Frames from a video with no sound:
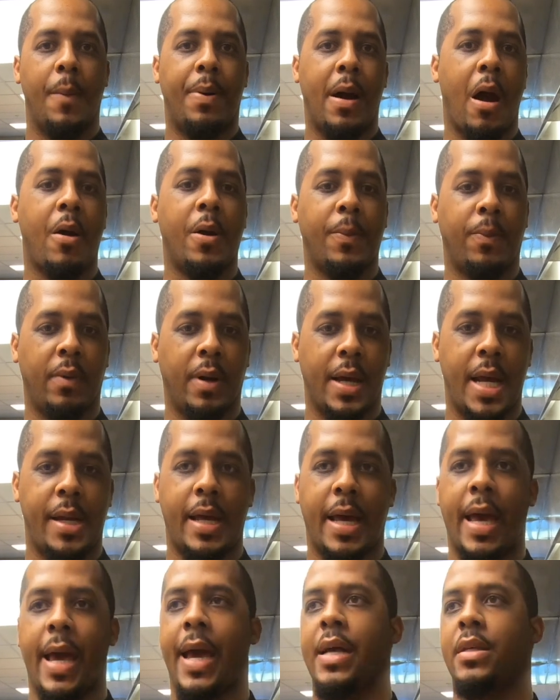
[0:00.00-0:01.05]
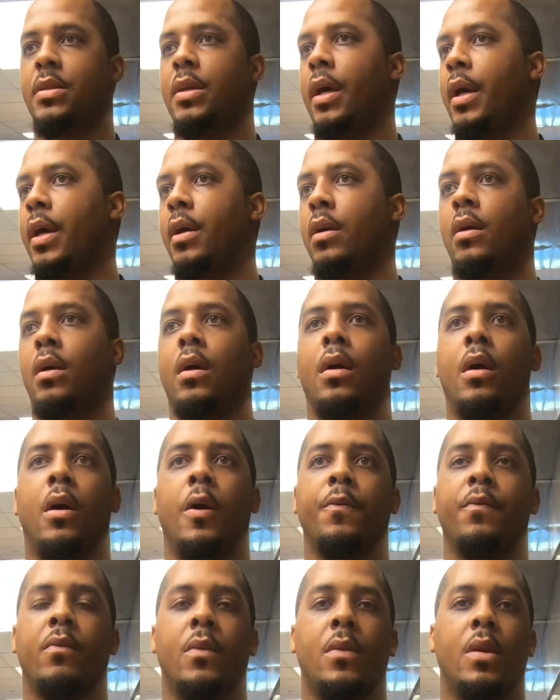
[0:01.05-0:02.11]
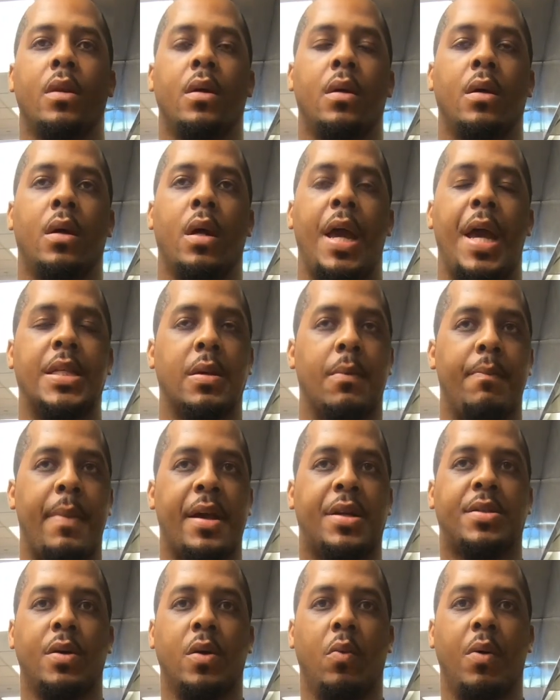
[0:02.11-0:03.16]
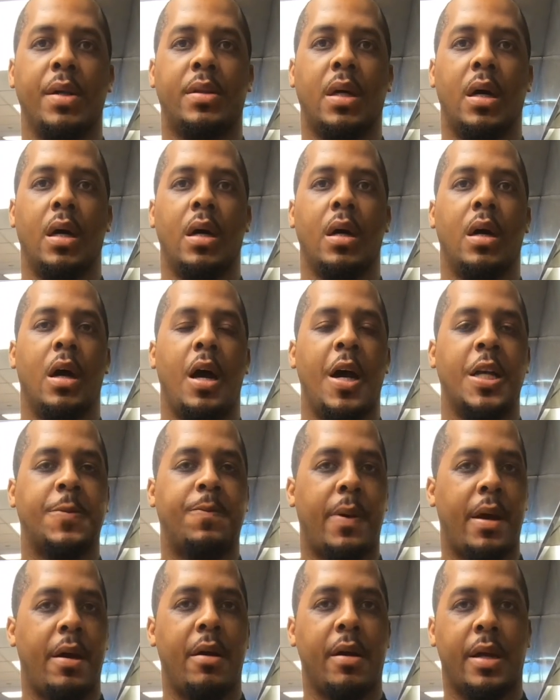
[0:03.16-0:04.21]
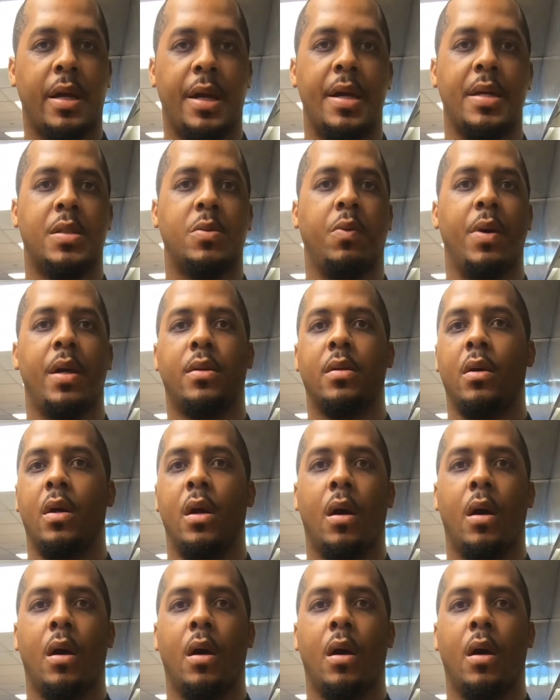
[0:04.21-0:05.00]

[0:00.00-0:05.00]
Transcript: powder blend that has it's a mixture with asparagus, with